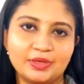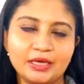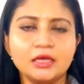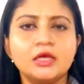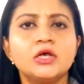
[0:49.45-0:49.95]

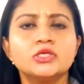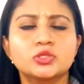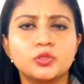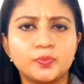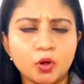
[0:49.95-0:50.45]
Okay,
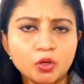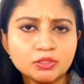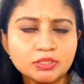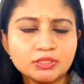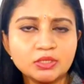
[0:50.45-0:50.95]
so the
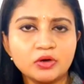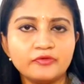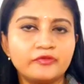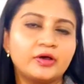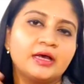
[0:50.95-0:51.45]
process
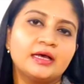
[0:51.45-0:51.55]
of